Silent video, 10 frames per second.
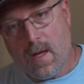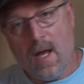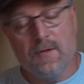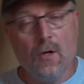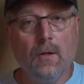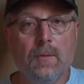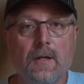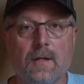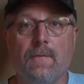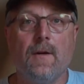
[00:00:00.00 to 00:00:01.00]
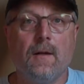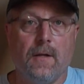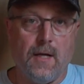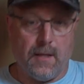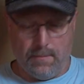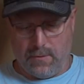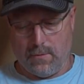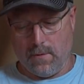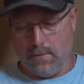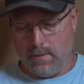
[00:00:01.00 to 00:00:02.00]
It's the only place I found that had a
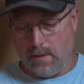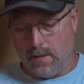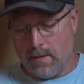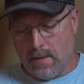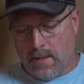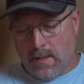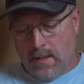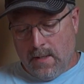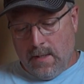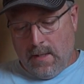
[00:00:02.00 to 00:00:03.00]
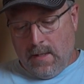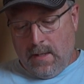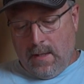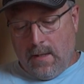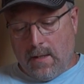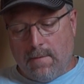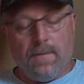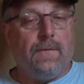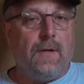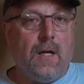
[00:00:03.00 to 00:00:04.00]
Padron
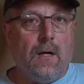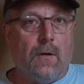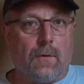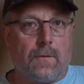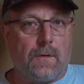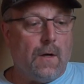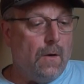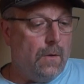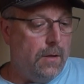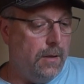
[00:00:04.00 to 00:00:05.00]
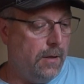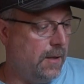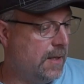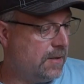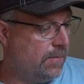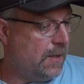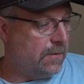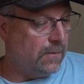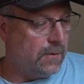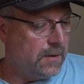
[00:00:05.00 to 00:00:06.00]
50 years, so that speaks
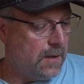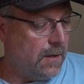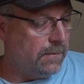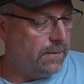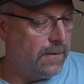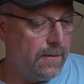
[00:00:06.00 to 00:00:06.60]
for itself.